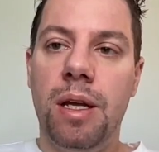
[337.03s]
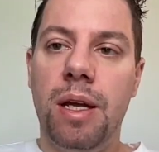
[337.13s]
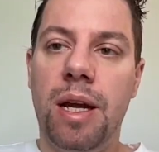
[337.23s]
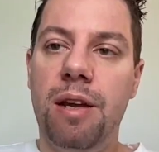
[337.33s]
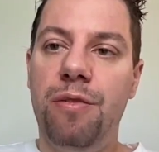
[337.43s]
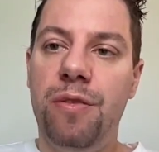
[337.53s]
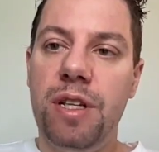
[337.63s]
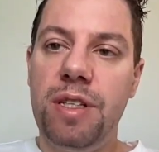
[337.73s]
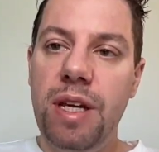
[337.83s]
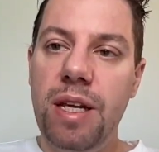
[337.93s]
And the, the
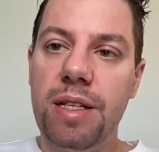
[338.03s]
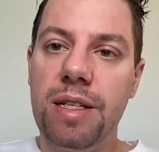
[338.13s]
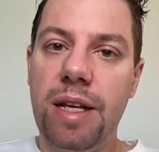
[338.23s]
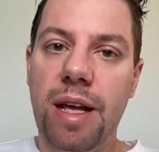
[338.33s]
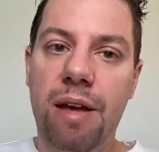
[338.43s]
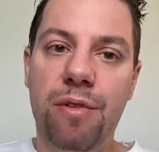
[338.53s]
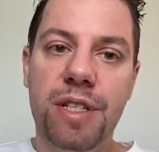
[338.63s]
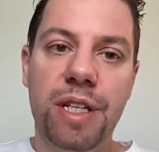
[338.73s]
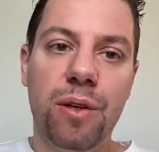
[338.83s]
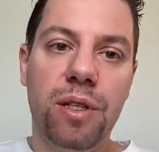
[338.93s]
thing is that every
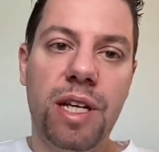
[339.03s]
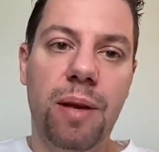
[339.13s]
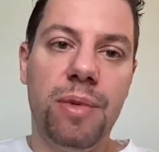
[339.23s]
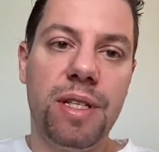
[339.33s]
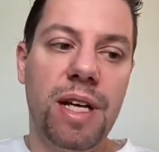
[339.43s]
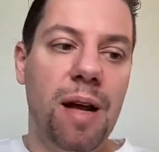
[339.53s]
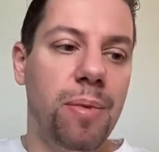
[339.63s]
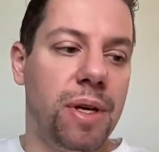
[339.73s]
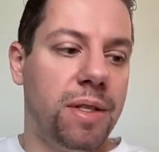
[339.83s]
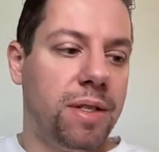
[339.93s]
single time this
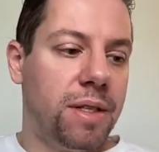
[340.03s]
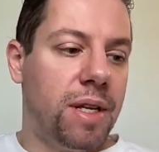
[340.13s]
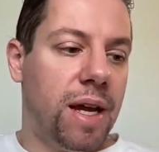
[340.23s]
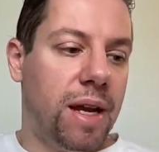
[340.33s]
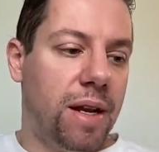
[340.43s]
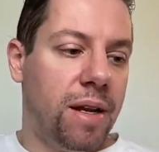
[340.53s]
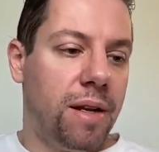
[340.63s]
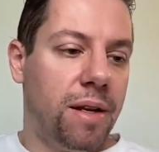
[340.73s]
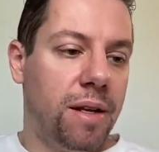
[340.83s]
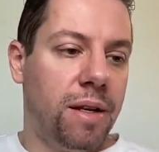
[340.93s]
happens, then
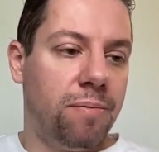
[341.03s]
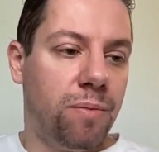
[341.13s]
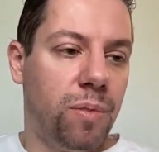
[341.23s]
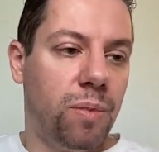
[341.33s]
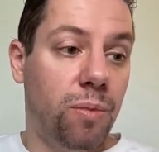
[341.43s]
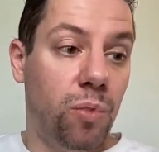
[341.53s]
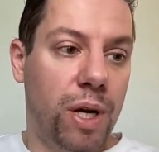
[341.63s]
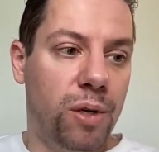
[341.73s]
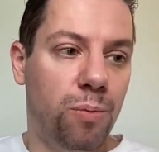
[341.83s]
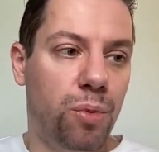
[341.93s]
um, when
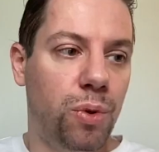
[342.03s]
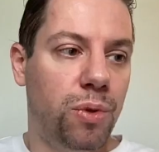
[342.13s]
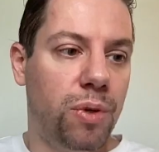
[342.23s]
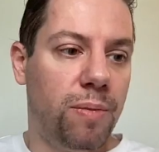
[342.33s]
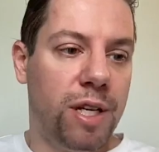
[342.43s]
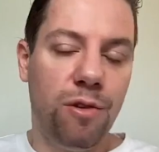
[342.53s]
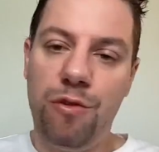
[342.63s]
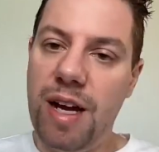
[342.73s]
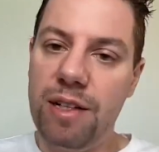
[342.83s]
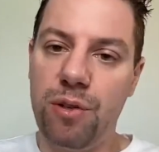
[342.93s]
you put to, when you
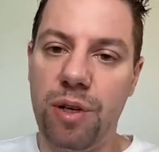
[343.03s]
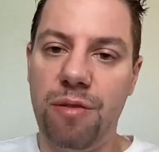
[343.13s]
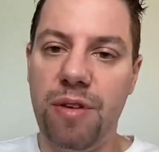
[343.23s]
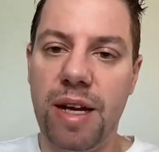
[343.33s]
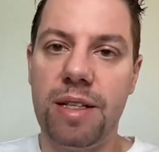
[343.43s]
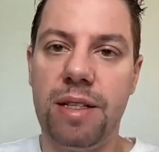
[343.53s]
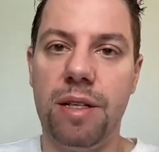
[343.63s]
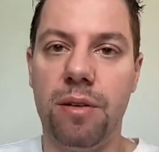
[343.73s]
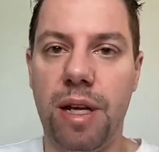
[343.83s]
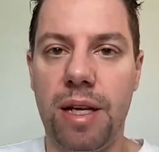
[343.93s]
factor the fact that, you
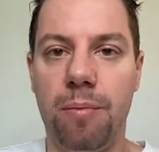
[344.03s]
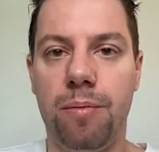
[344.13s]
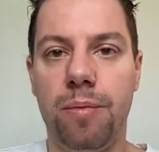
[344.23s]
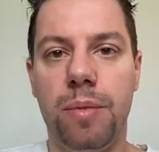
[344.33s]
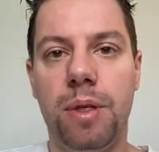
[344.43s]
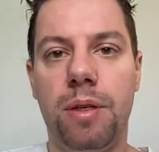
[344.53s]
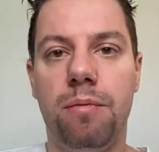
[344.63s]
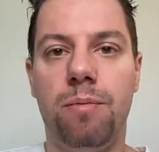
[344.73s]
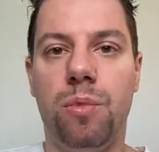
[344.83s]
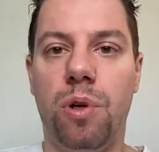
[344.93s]
know, like I'm
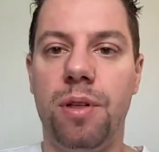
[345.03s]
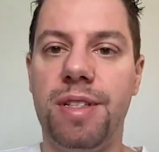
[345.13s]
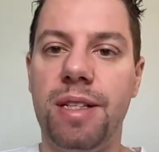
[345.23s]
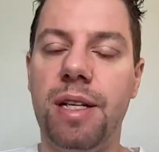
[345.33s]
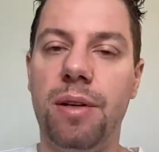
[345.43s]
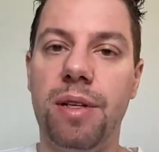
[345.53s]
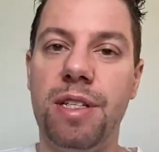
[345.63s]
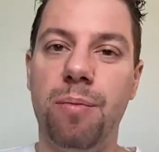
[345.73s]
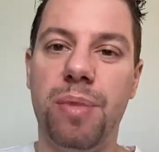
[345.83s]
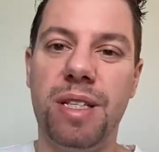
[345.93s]
constantly on a
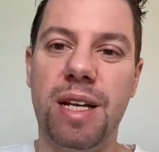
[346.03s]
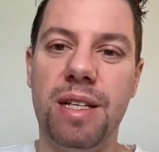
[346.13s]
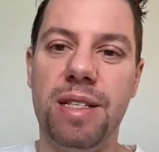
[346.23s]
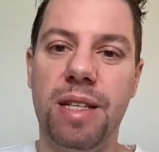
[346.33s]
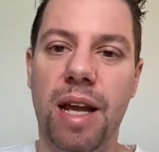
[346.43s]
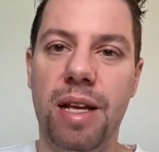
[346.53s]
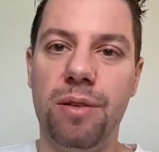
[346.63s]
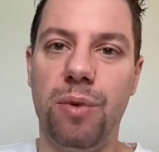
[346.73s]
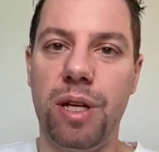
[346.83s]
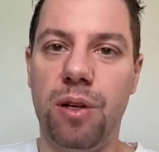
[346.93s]
sympathetic state
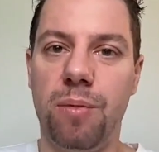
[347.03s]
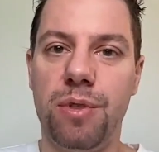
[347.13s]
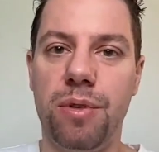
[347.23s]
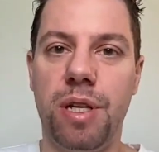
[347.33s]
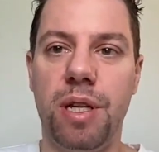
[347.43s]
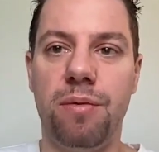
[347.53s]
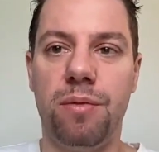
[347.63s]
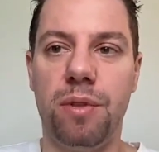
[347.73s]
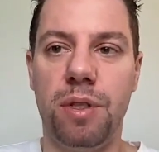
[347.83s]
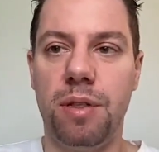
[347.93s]
when it comes to the,
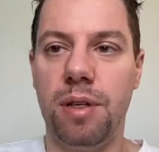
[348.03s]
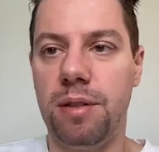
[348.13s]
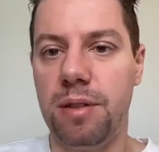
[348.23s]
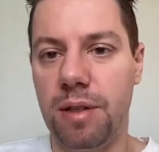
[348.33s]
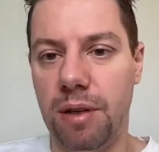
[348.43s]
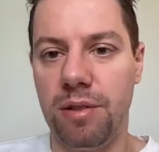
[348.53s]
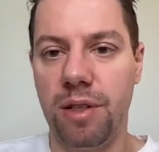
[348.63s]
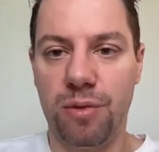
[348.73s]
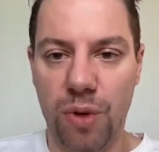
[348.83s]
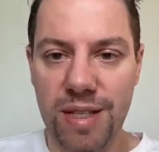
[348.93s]
the, the, the
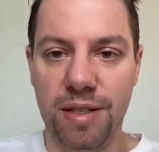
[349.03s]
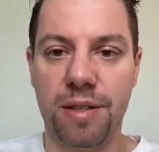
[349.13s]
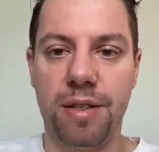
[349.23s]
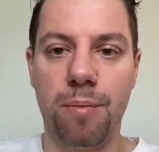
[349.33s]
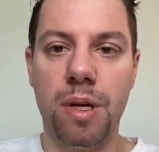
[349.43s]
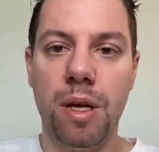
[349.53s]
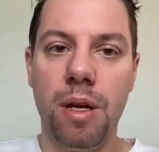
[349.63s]
stress system,